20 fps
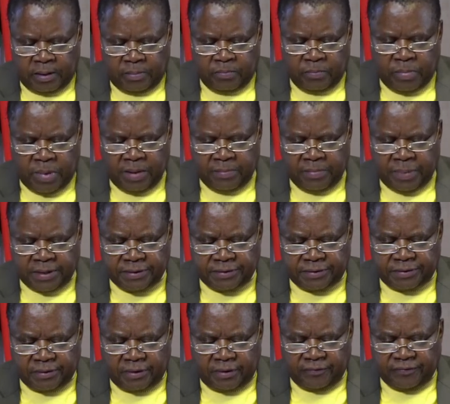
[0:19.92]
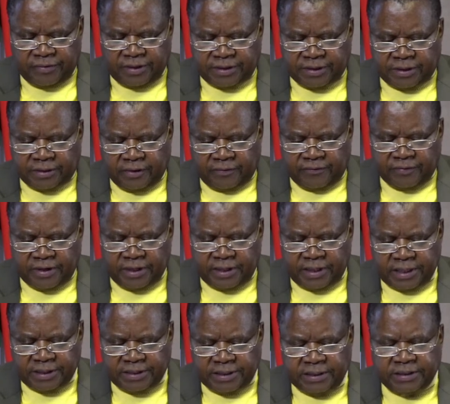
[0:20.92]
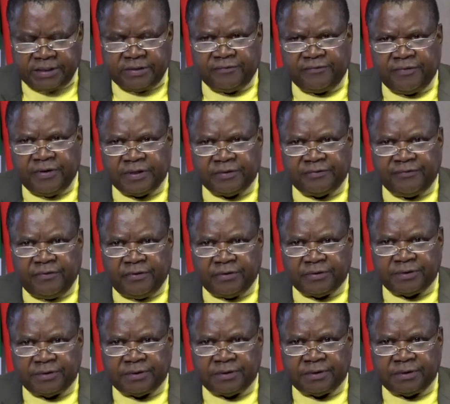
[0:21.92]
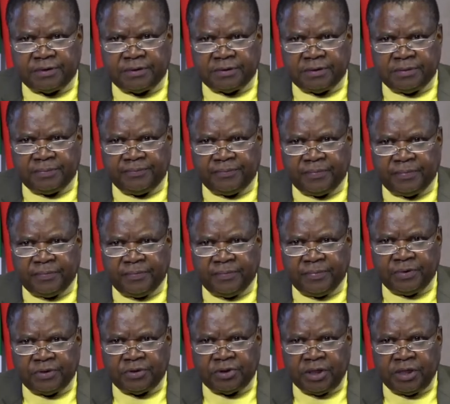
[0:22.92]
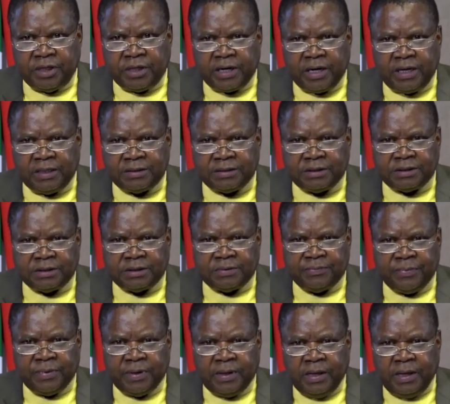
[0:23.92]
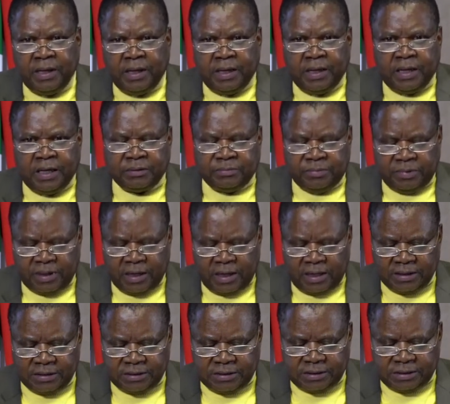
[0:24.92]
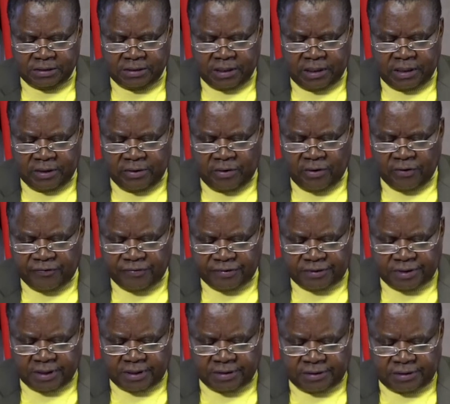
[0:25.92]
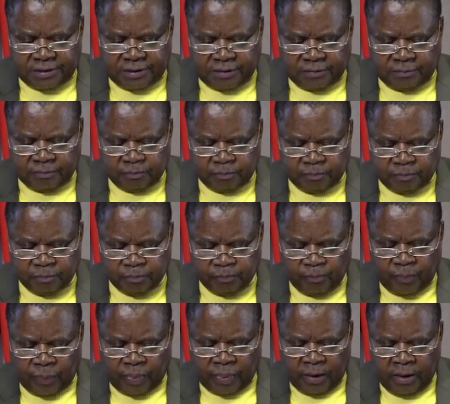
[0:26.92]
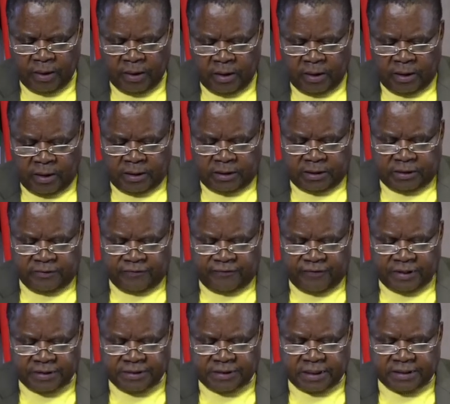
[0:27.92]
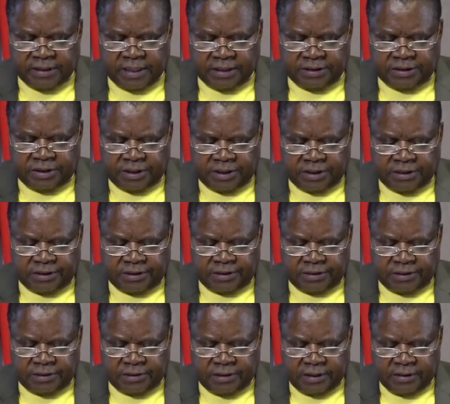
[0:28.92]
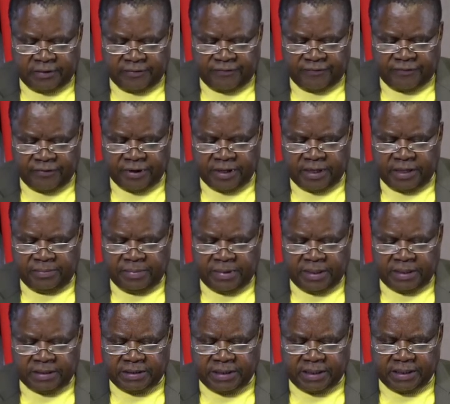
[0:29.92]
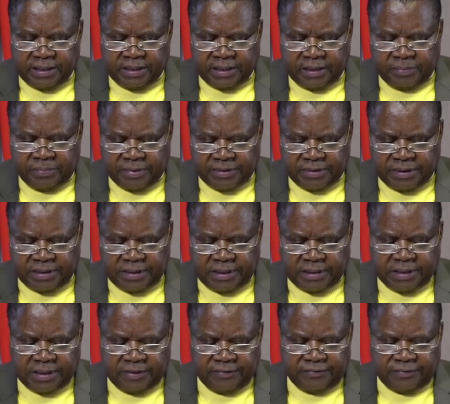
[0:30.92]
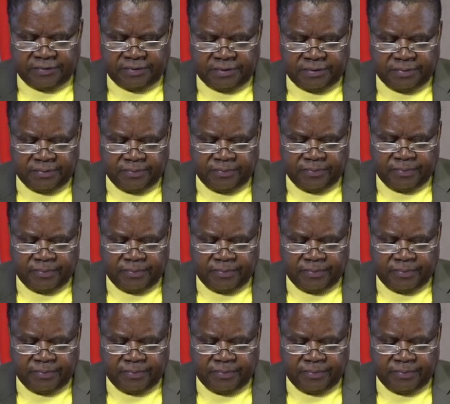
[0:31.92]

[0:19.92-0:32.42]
members of the South African National Defence Force, generals, admirals and officers, defense attaches and foreign military representatives,